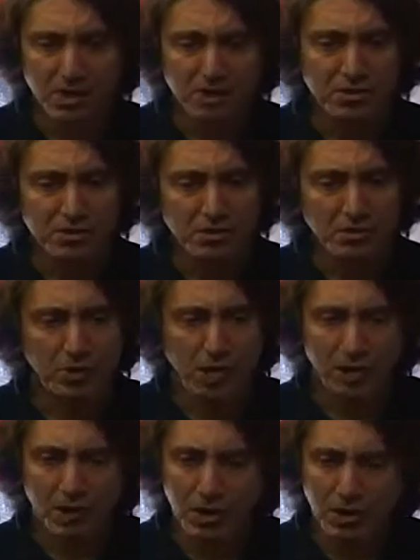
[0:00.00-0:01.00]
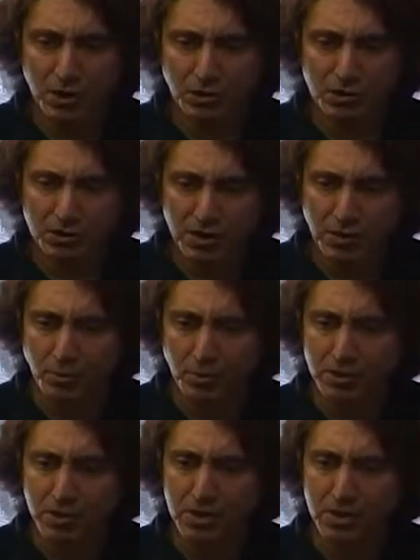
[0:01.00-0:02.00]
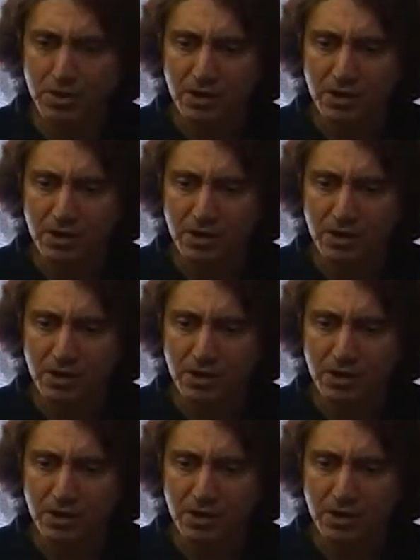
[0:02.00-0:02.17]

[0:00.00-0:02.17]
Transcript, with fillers: So now I know the tumbleweed